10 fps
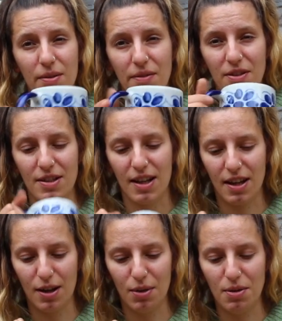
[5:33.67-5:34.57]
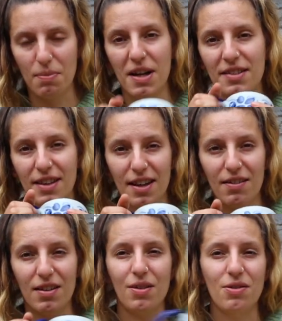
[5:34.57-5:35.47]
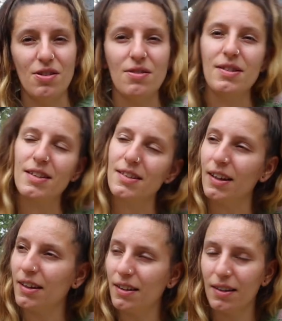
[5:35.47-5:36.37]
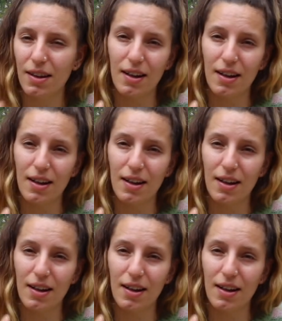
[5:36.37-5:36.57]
so I've just like glued it back together, and I'll just use it as like